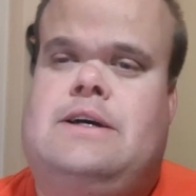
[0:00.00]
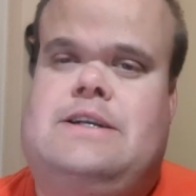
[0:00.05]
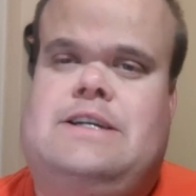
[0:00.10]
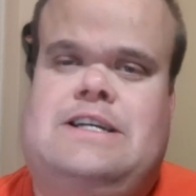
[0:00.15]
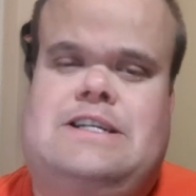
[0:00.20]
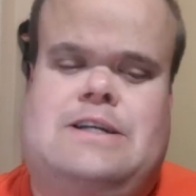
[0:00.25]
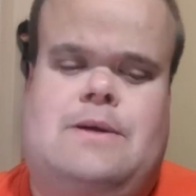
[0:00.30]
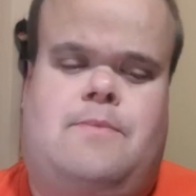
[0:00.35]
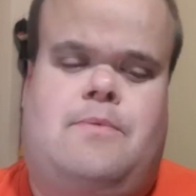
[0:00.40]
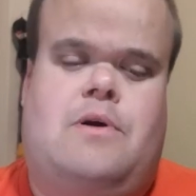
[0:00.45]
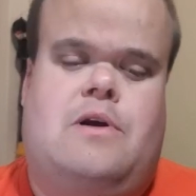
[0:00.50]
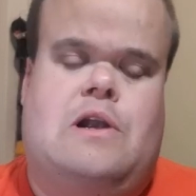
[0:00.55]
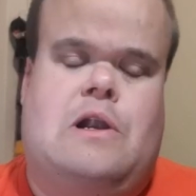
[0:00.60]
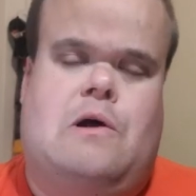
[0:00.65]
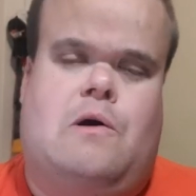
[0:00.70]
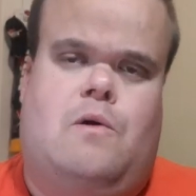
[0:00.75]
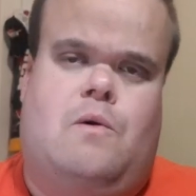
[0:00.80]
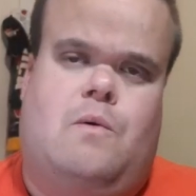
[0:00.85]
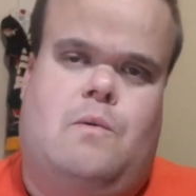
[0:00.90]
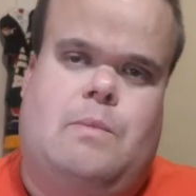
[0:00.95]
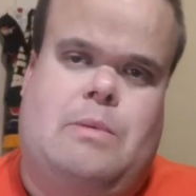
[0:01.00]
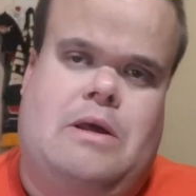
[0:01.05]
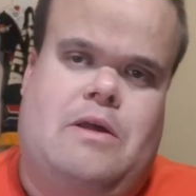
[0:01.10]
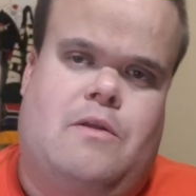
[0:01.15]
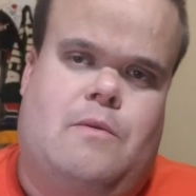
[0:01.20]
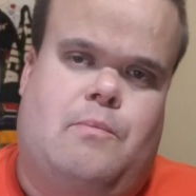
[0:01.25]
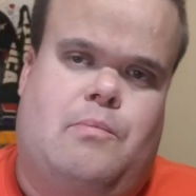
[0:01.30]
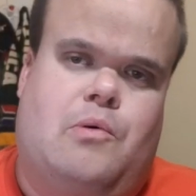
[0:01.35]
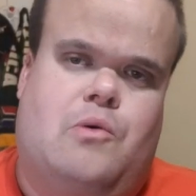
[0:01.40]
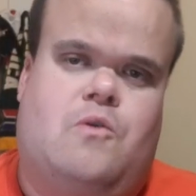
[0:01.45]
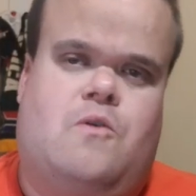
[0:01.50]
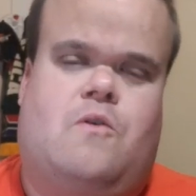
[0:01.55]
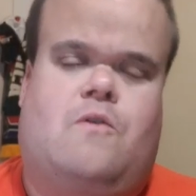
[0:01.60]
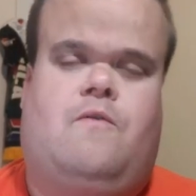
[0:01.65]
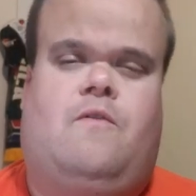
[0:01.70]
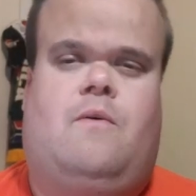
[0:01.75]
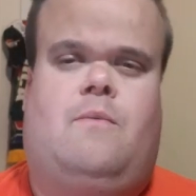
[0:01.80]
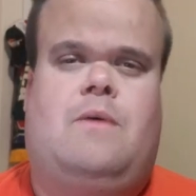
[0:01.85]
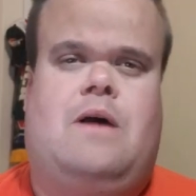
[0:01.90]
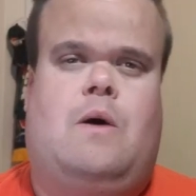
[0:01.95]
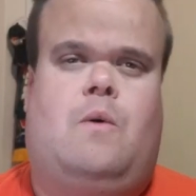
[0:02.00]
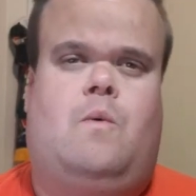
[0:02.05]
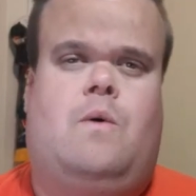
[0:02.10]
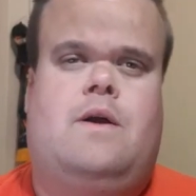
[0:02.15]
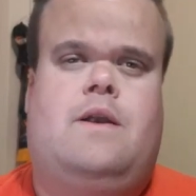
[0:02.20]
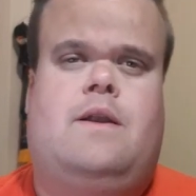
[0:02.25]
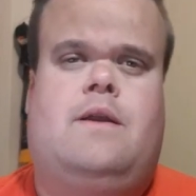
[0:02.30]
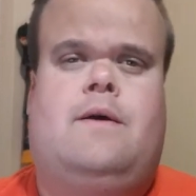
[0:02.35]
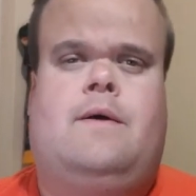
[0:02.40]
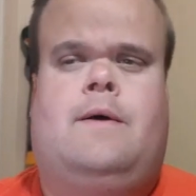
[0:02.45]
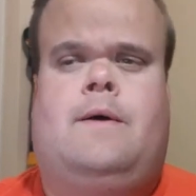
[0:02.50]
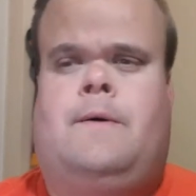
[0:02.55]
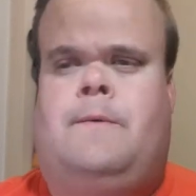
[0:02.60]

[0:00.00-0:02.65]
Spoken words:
TJ Perenara will be the boost from that win.